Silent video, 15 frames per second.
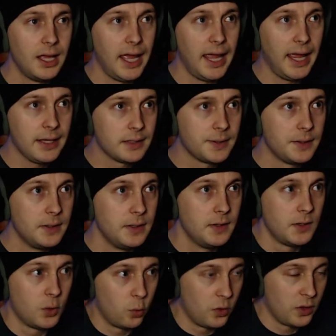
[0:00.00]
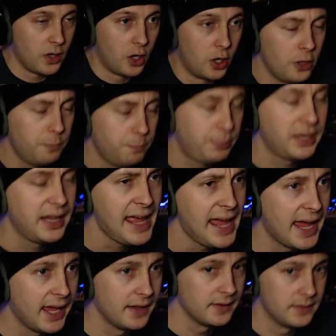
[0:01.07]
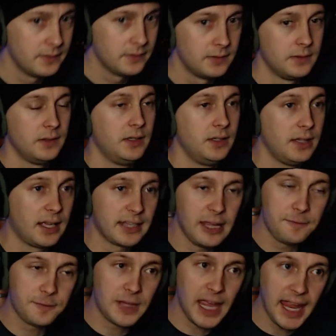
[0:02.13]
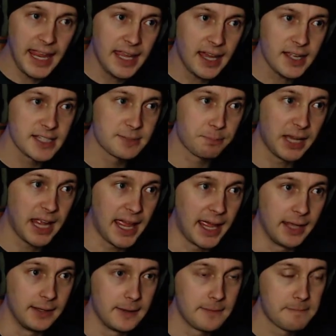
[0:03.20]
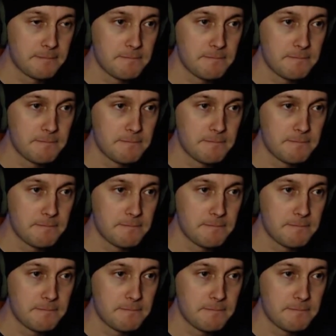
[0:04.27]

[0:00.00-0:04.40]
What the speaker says: And her plan, like if the AI's plan...